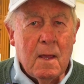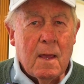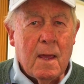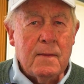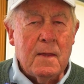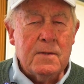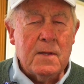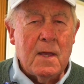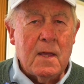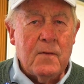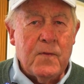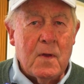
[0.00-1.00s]
and there's
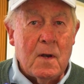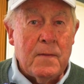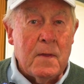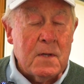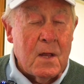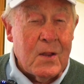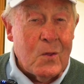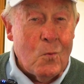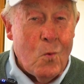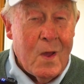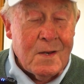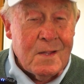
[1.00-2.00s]
AFL, and there's only
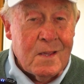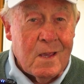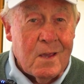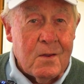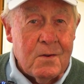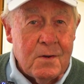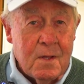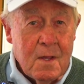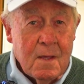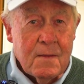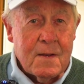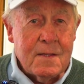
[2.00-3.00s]
one code
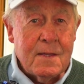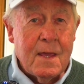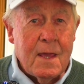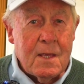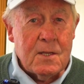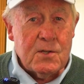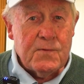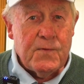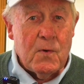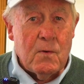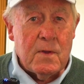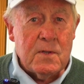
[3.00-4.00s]
that cares
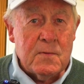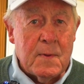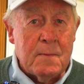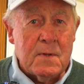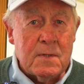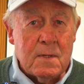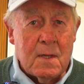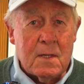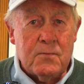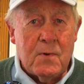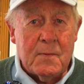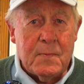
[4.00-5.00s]
for its members, and
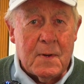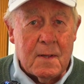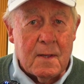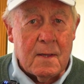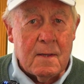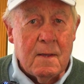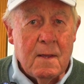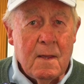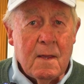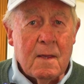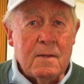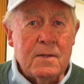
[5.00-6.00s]
that's rugby league.
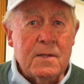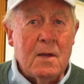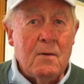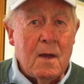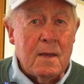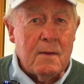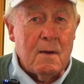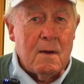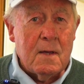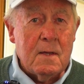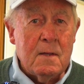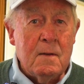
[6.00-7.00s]
And so
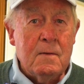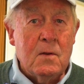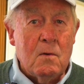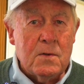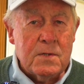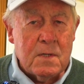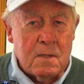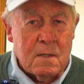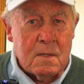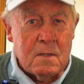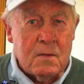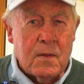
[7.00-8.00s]
I endorse
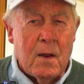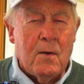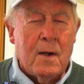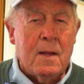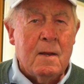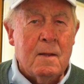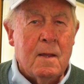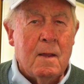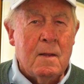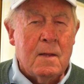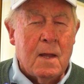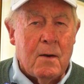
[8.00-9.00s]
and thoroughly
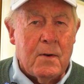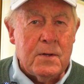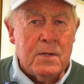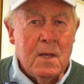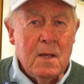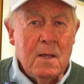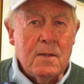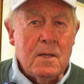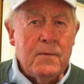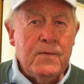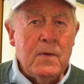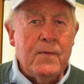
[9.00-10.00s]
encourage
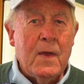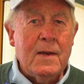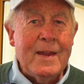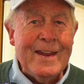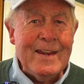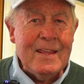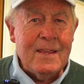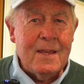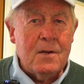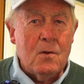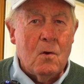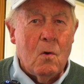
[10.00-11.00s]
that if you've had
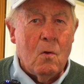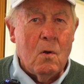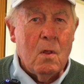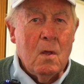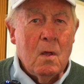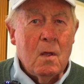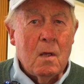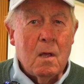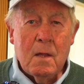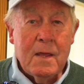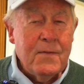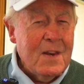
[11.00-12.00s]
anything at all,
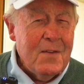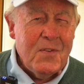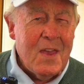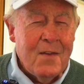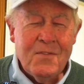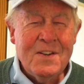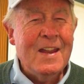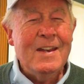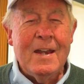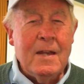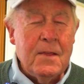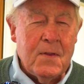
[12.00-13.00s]
even if you haven't
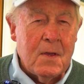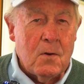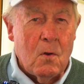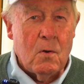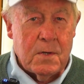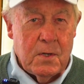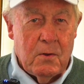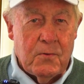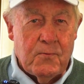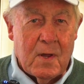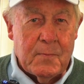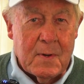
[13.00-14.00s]
had anything at all to do
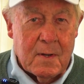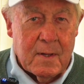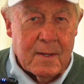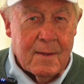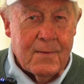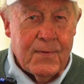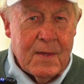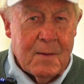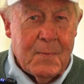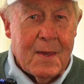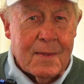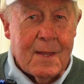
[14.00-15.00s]
with rugby league, think
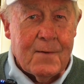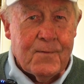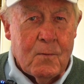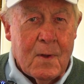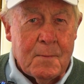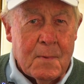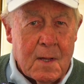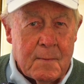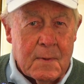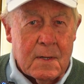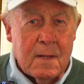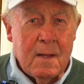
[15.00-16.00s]
about that for one
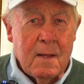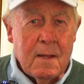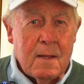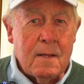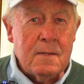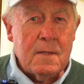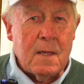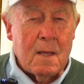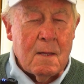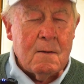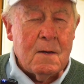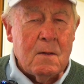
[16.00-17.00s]
moment. It is the
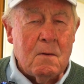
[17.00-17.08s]
only